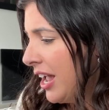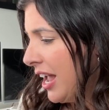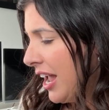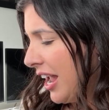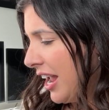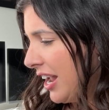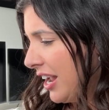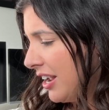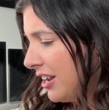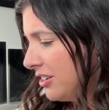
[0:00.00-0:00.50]

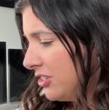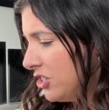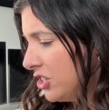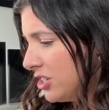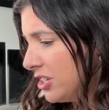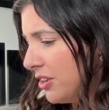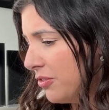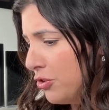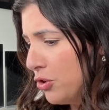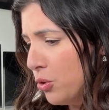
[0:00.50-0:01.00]
and
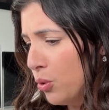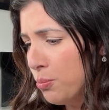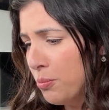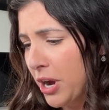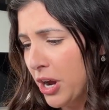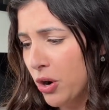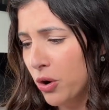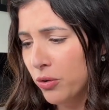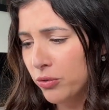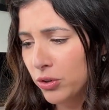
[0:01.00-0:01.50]
just give you
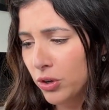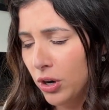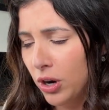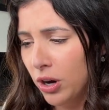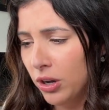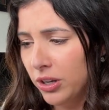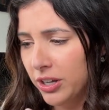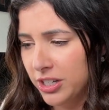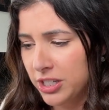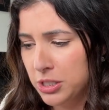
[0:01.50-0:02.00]
my
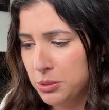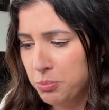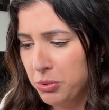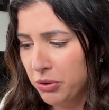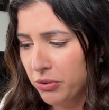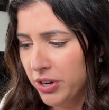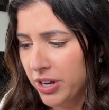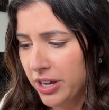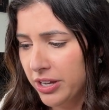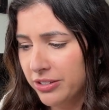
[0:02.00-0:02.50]
overall
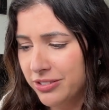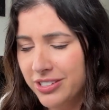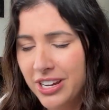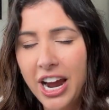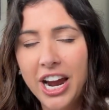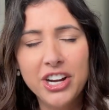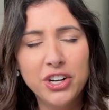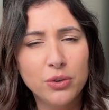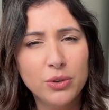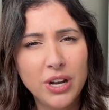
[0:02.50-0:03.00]
experience.
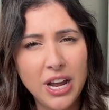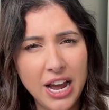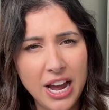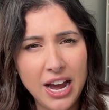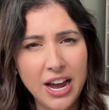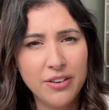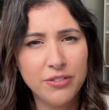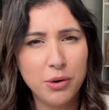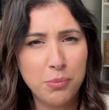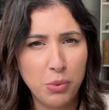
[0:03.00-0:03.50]
I don't
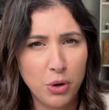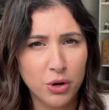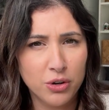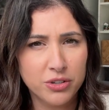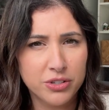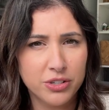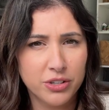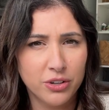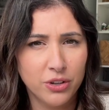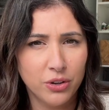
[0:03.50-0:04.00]
have a
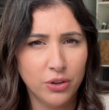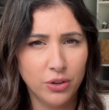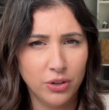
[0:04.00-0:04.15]
personal